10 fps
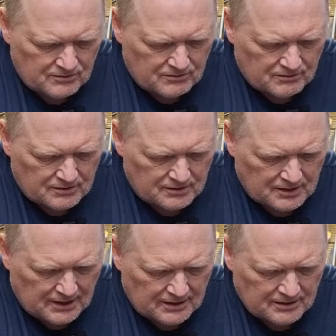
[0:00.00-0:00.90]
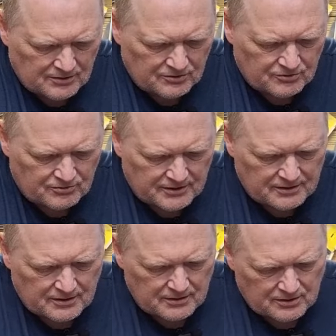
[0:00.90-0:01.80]
to the
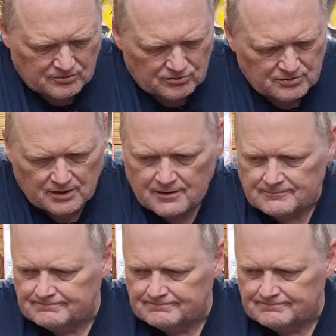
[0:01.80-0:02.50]
trigger adjuster.